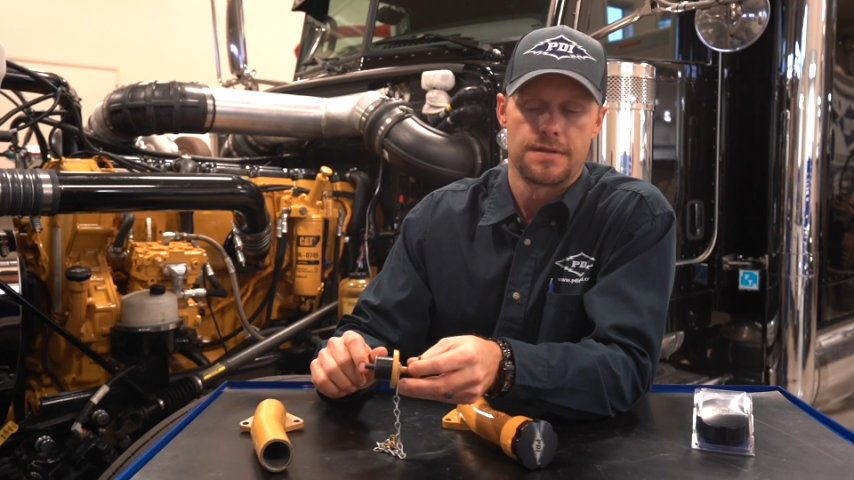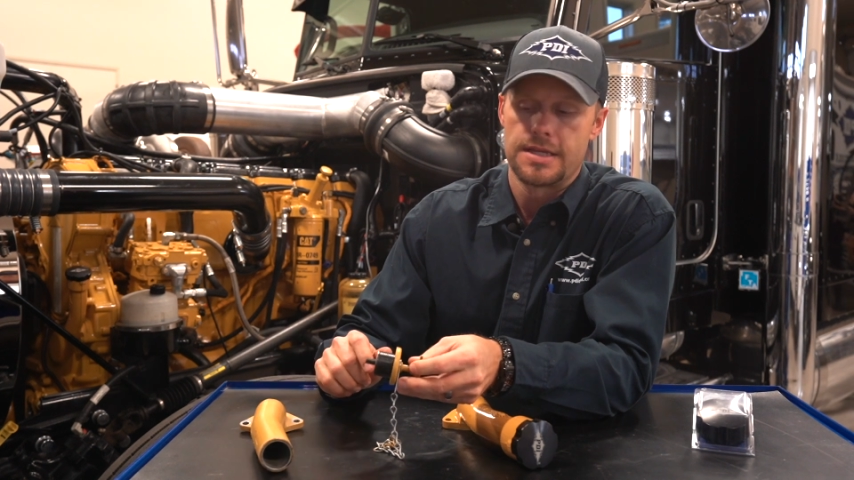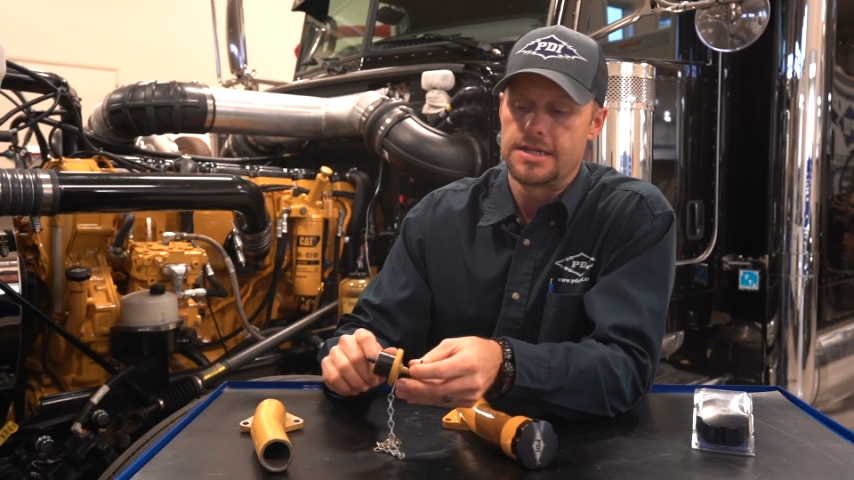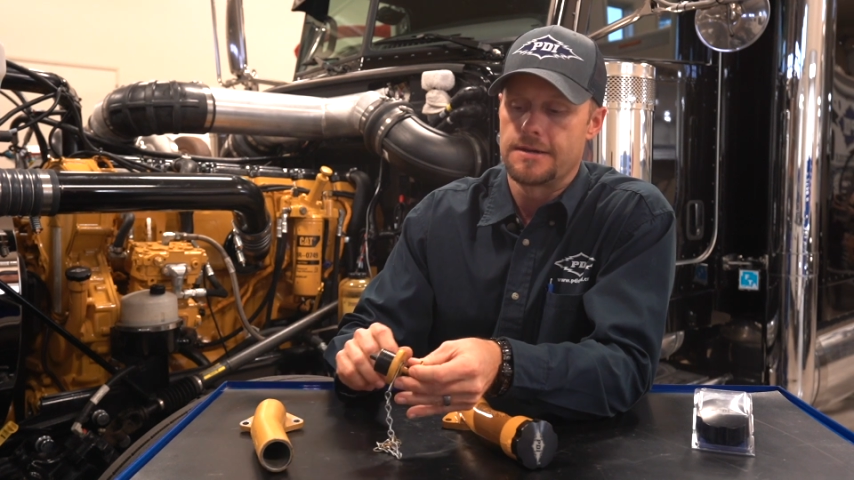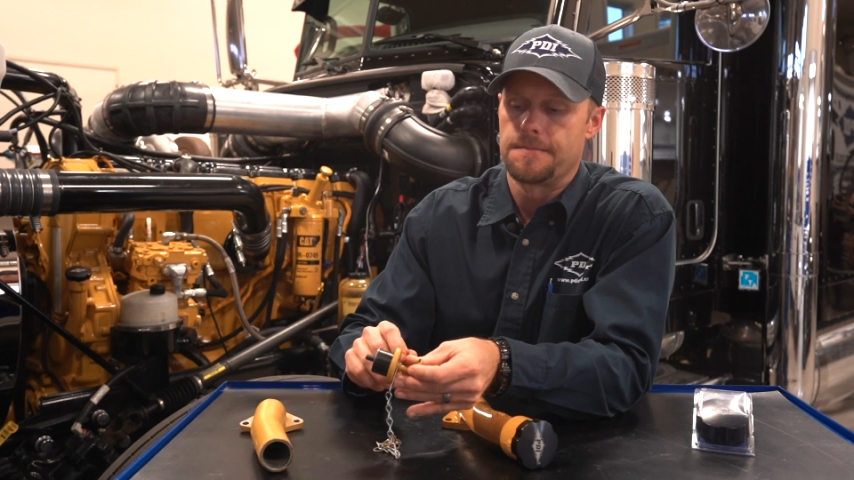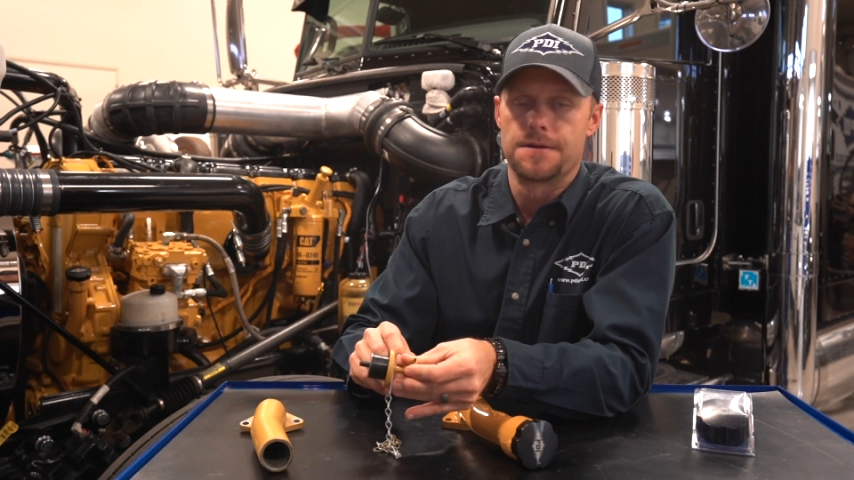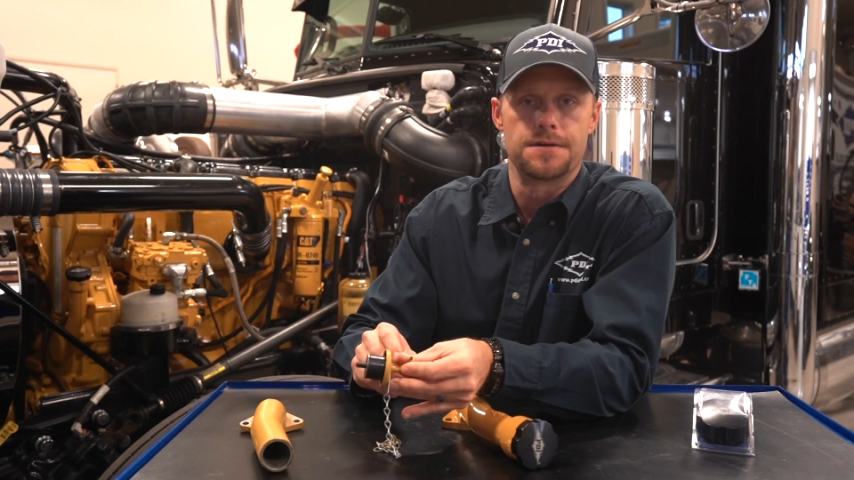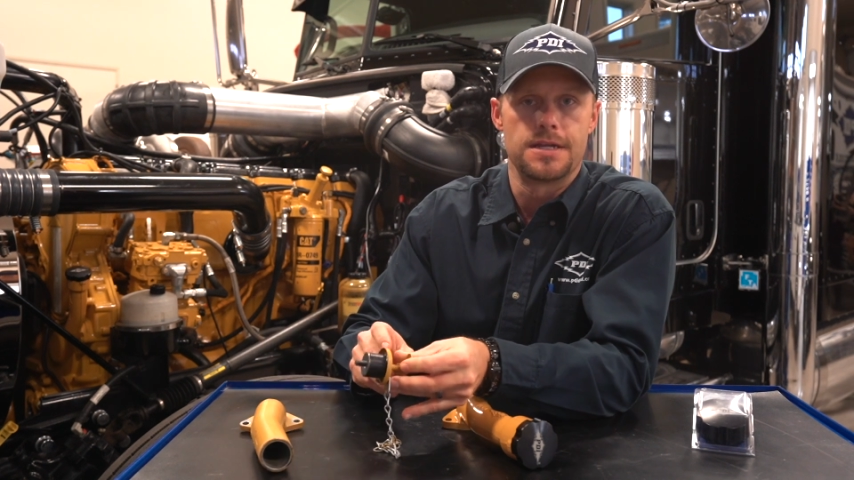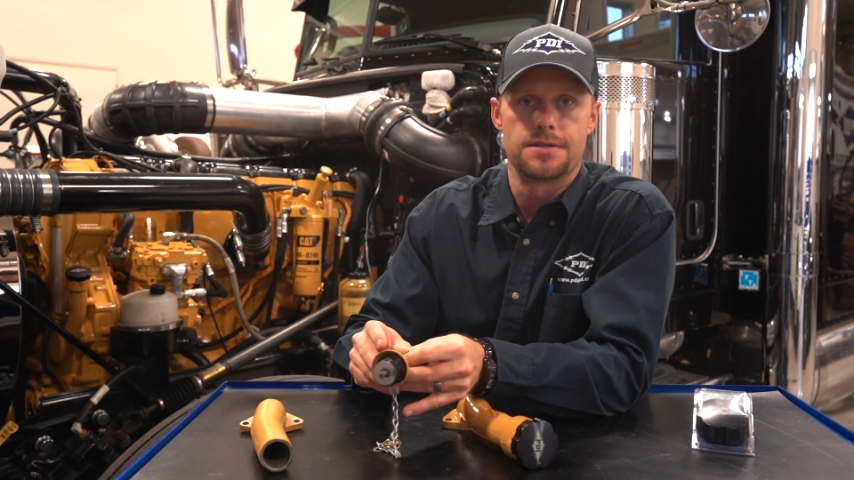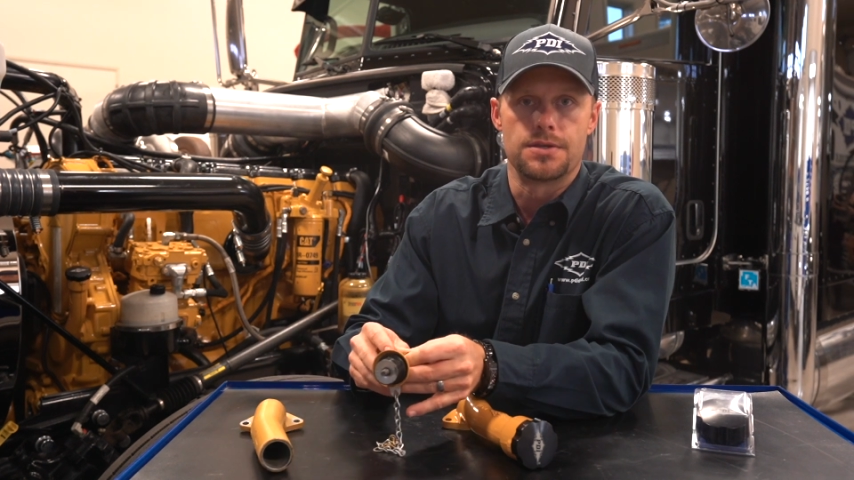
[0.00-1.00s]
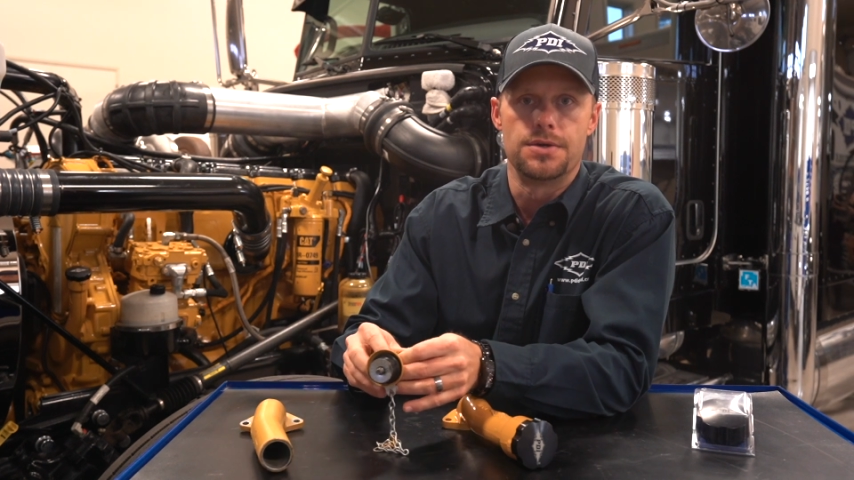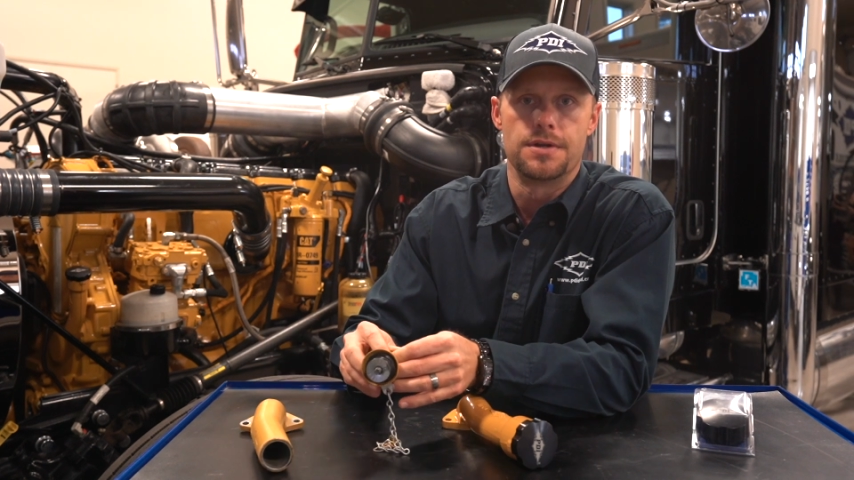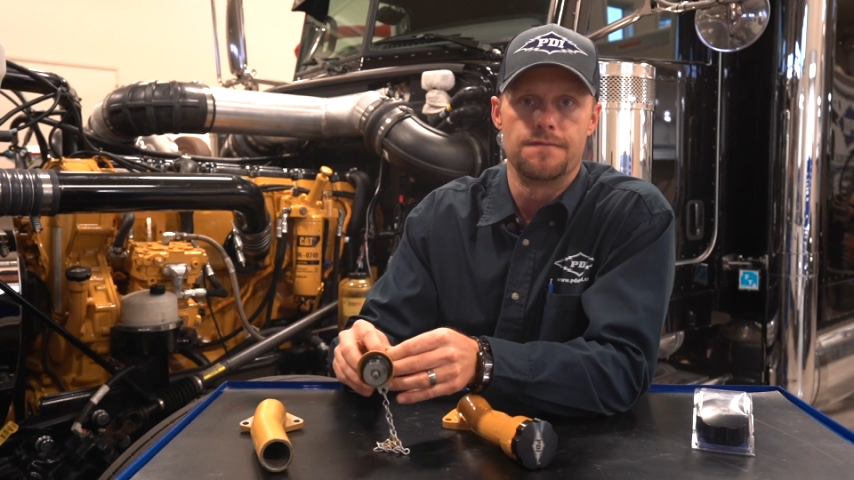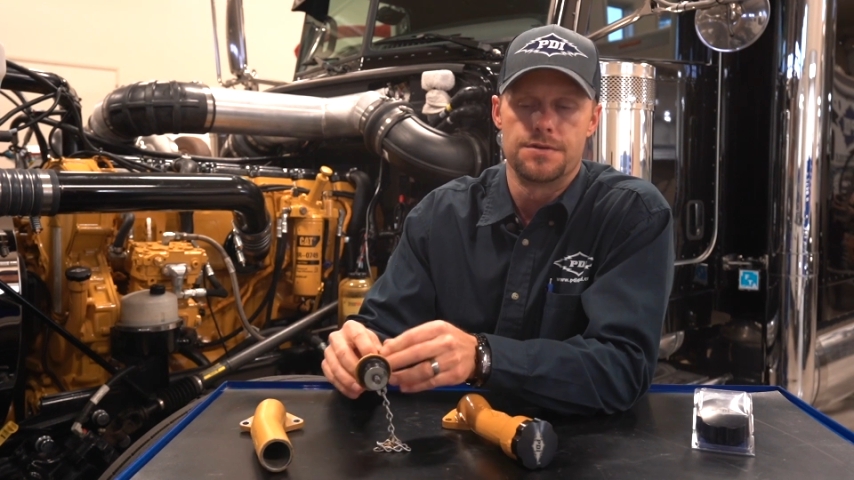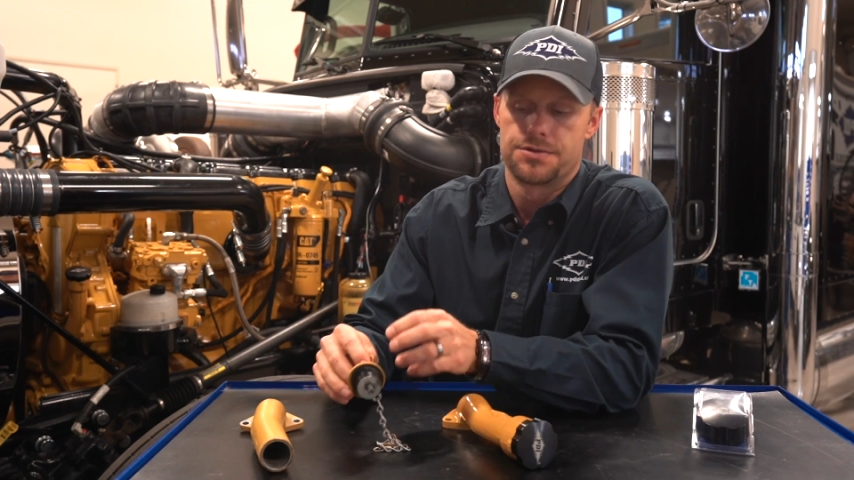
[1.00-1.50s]
cleanup underneath the
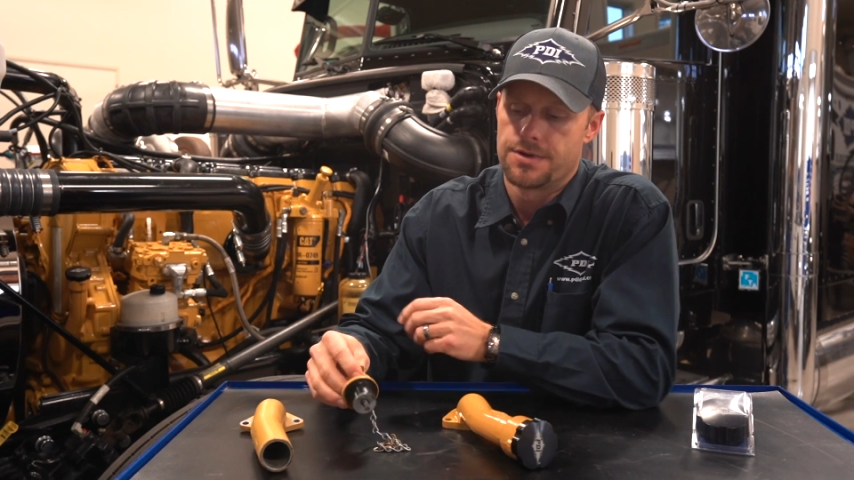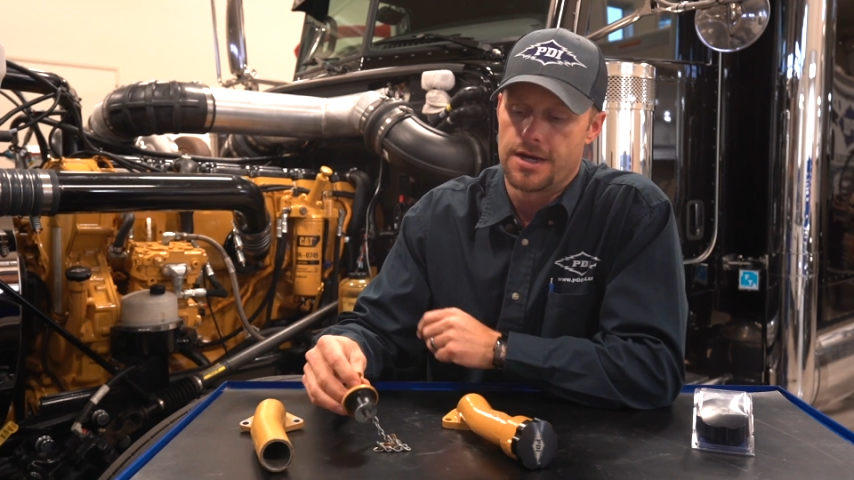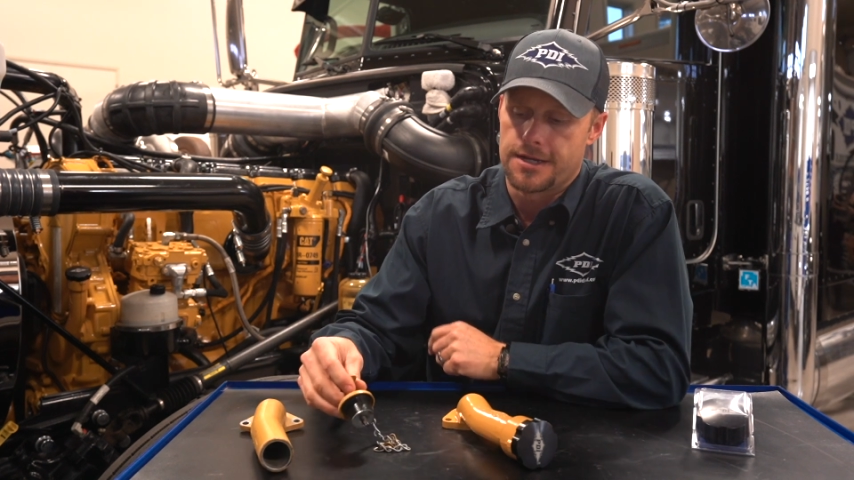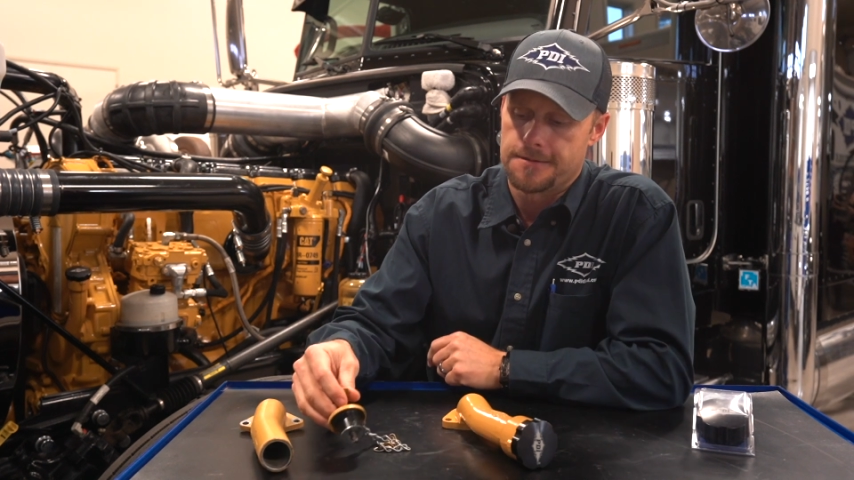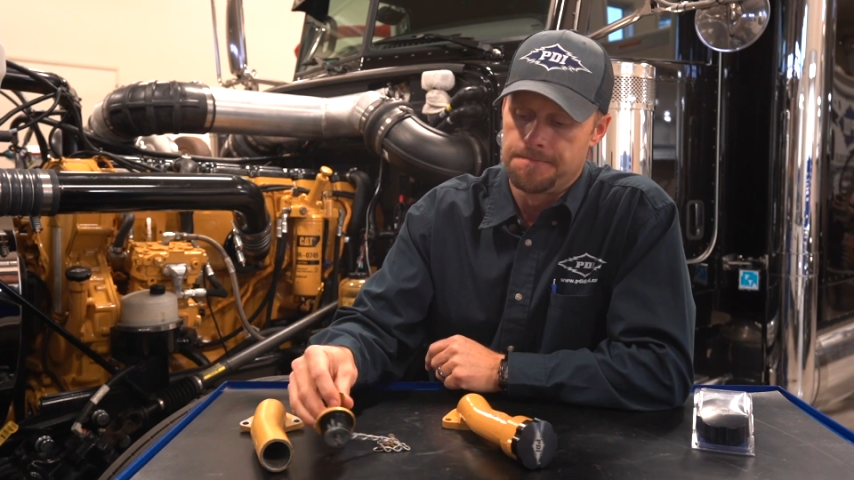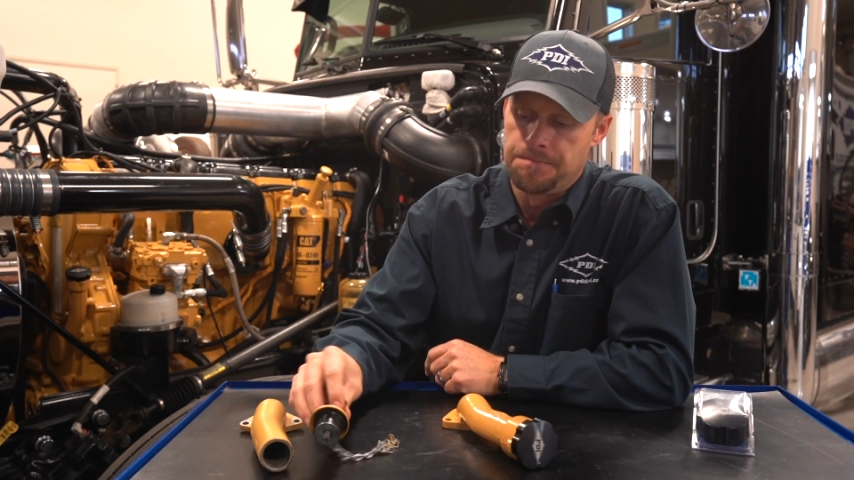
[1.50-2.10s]
hood of your truck.